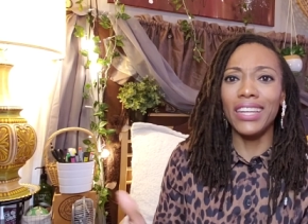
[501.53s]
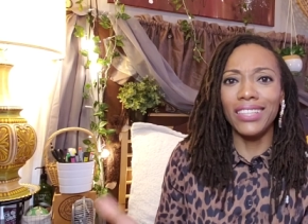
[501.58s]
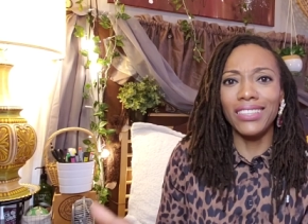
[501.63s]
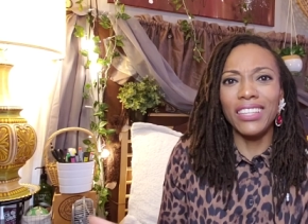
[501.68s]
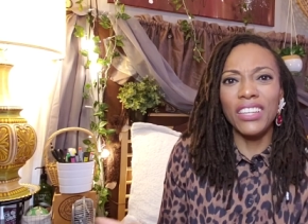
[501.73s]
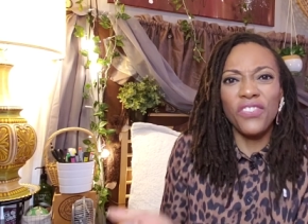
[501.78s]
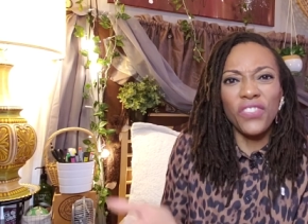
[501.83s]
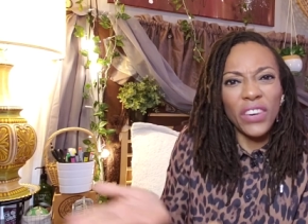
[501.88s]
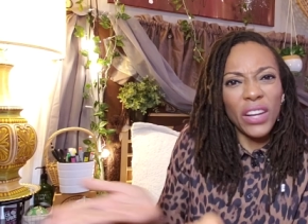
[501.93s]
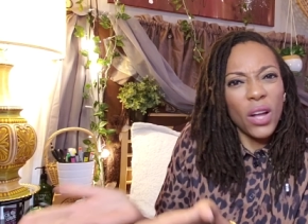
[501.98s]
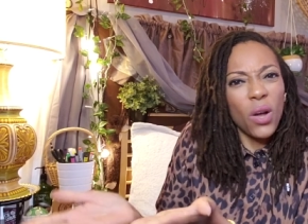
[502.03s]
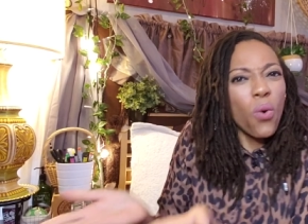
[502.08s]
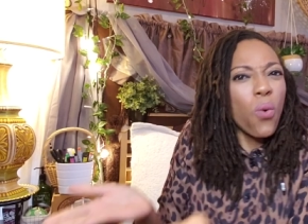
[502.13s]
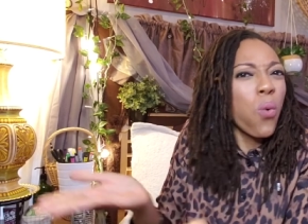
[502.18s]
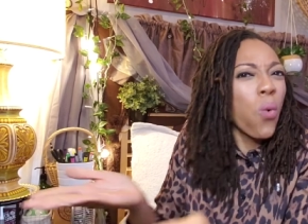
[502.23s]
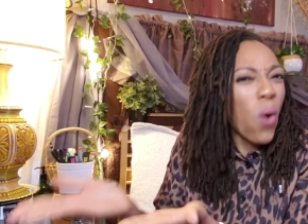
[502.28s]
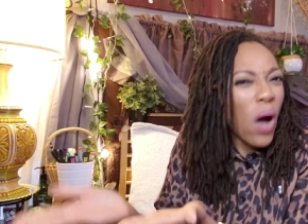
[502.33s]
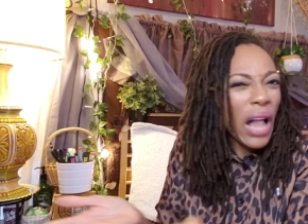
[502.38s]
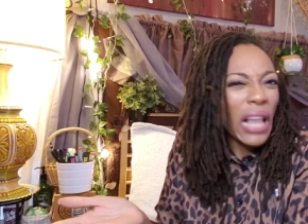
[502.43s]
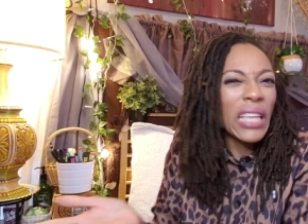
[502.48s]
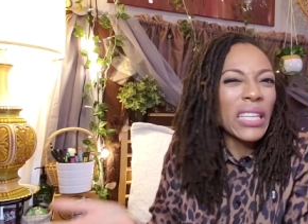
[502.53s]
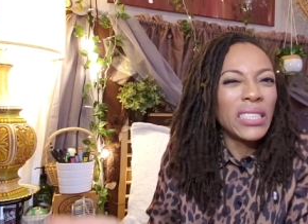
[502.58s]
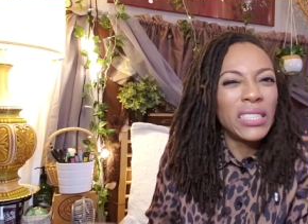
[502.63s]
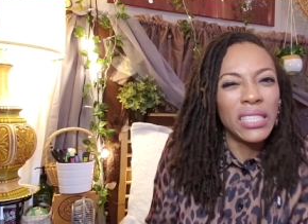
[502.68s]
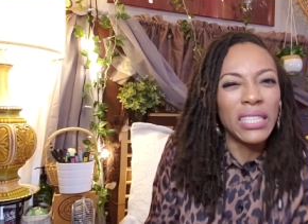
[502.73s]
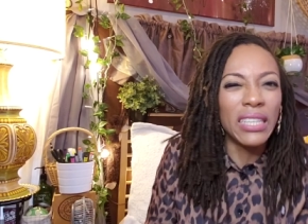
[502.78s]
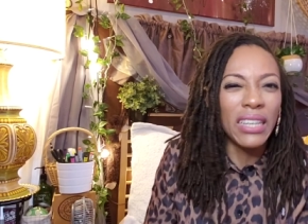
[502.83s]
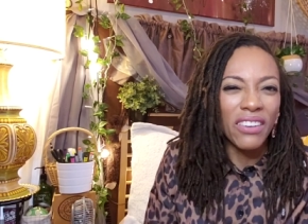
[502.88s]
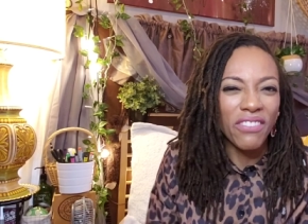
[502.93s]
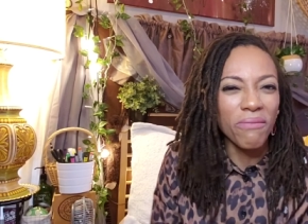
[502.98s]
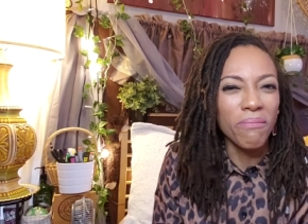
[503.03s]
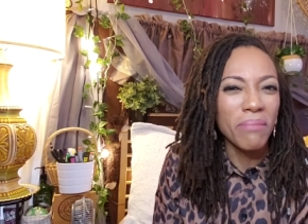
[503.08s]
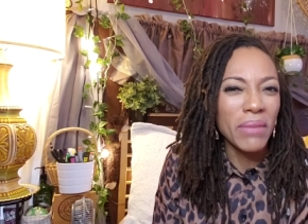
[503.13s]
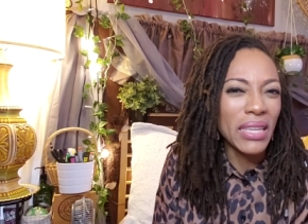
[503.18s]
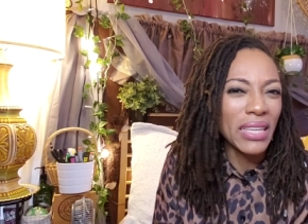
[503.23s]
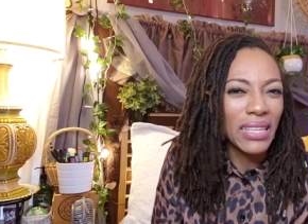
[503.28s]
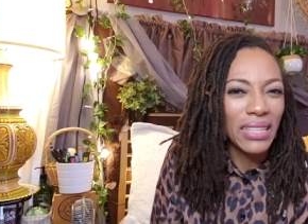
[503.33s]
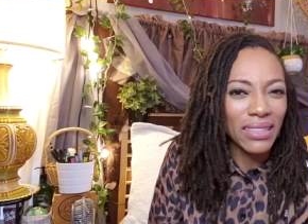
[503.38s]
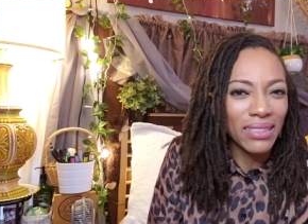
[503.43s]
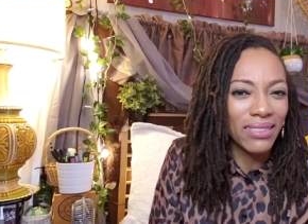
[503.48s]
a different quality of
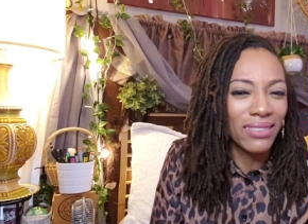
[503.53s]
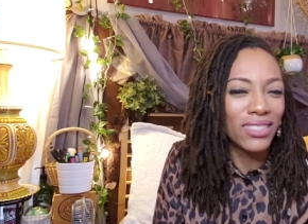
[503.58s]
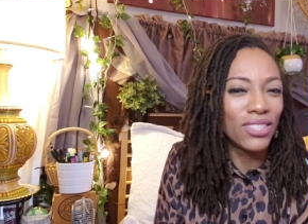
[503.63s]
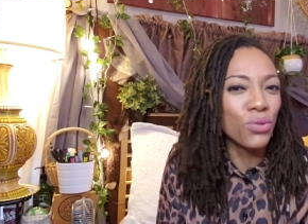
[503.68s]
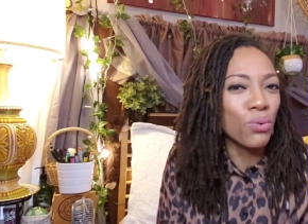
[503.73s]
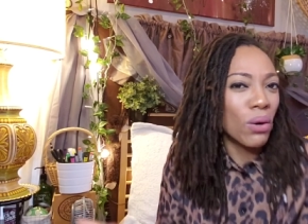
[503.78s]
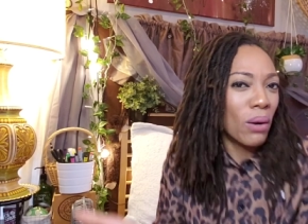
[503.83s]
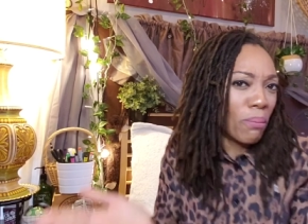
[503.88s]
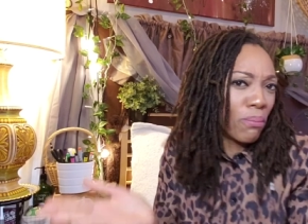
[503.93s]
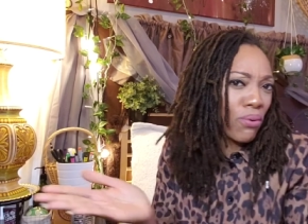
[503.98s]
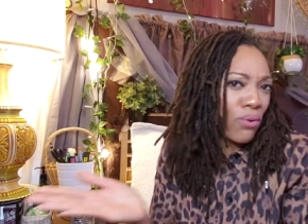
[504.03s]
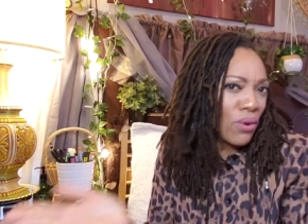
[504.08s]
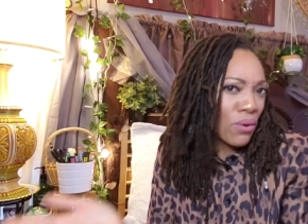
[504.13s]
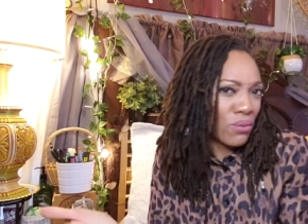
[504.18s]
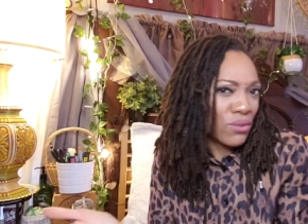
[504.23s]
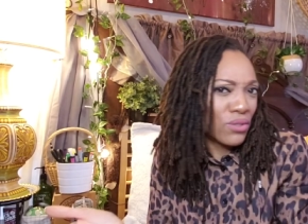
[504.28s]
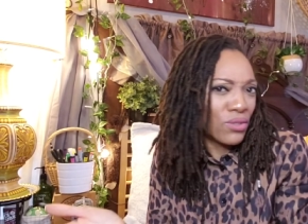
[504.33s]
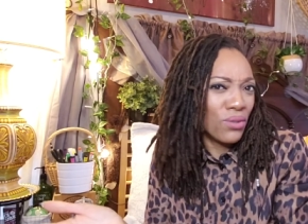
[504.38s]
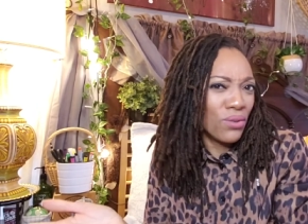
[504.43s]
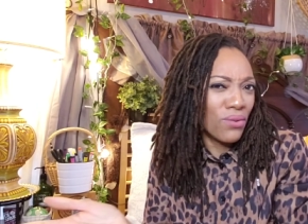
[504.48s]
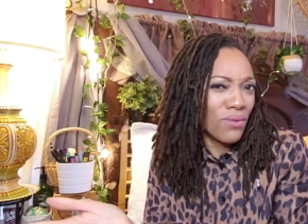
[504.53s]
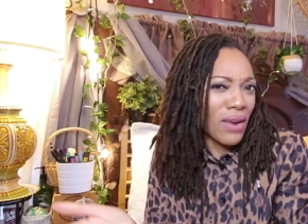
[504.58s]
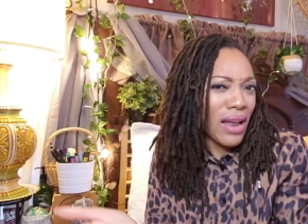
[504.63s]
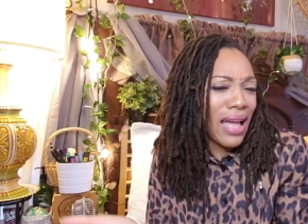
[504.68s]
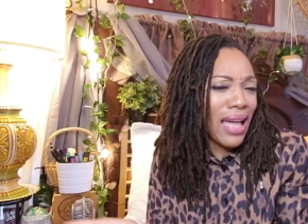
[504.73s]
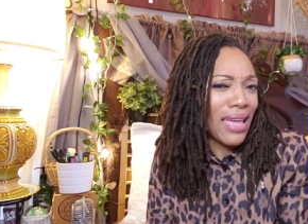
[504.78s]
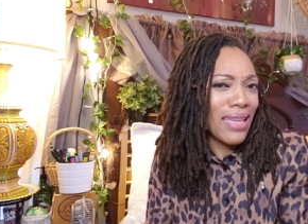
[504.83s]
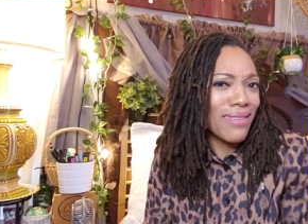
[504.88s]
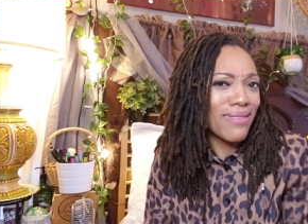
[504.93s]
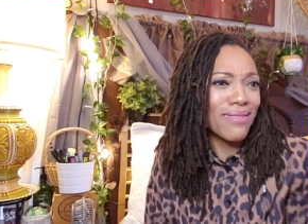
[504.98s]
men to approach you, right?